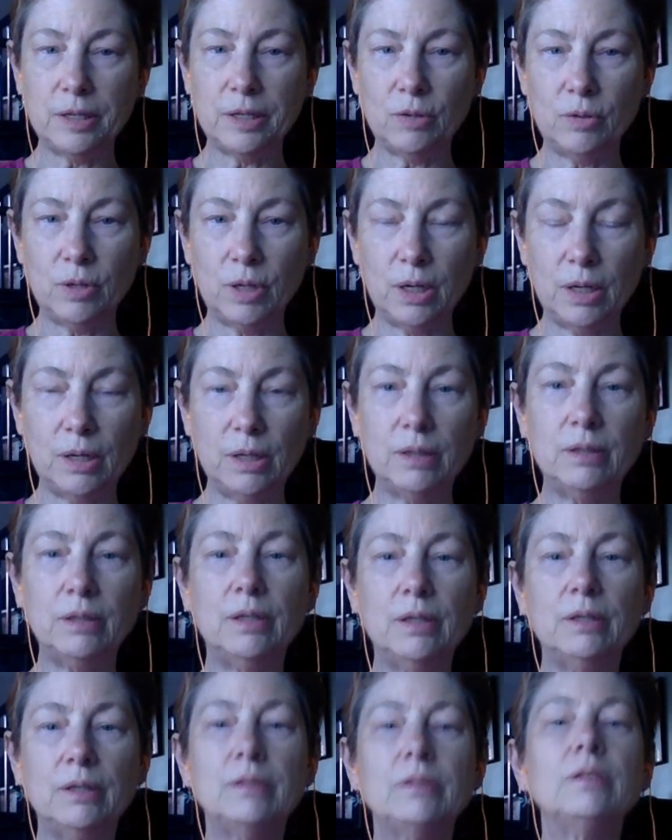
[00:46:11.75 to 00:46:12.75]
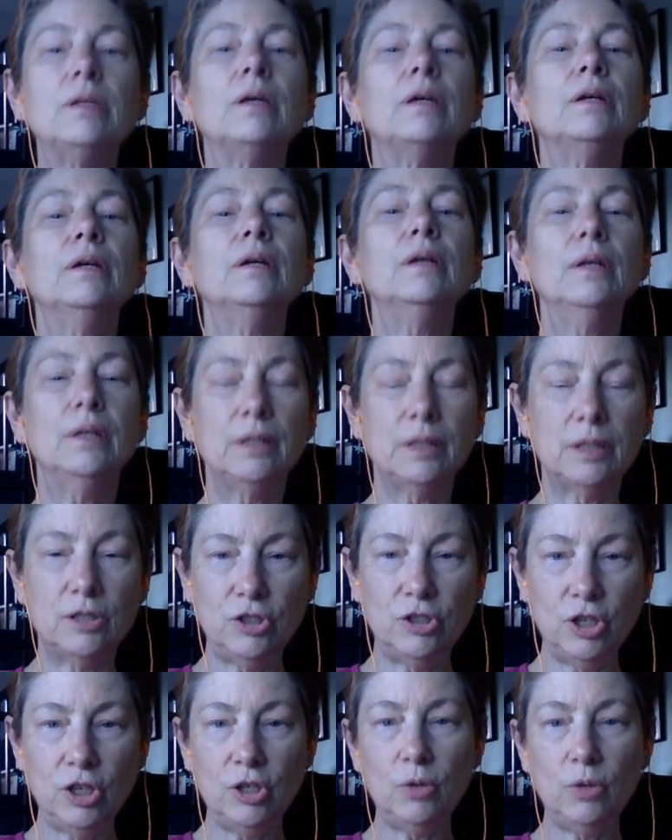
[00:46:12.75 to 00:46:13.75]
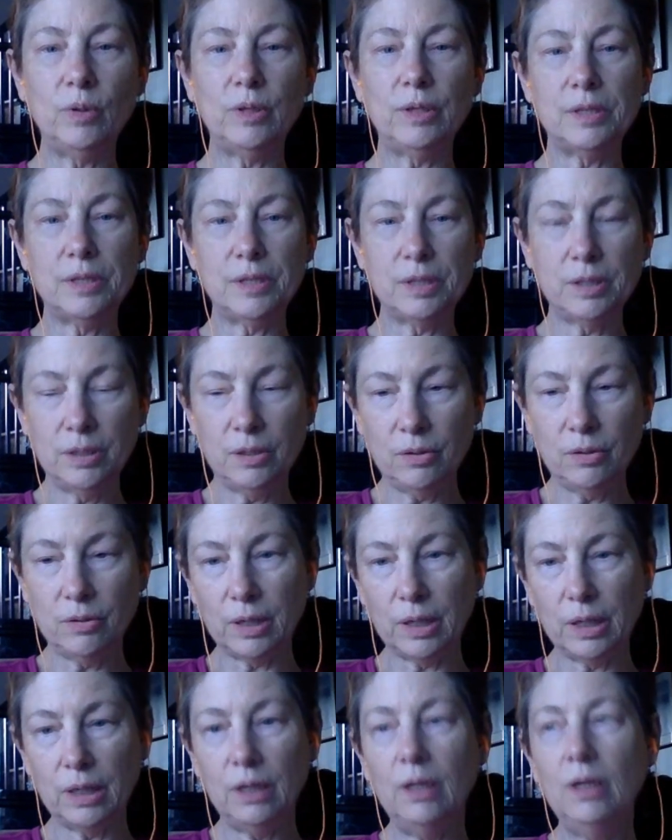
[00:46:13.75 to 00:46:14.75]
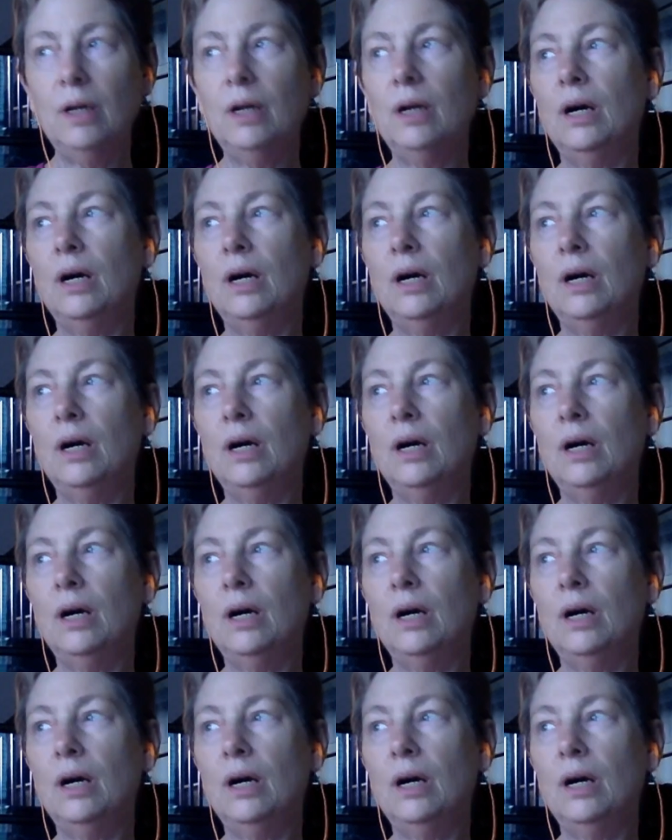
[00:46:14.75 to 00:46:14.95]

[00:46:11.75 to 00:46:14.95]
didn't continue with this theory.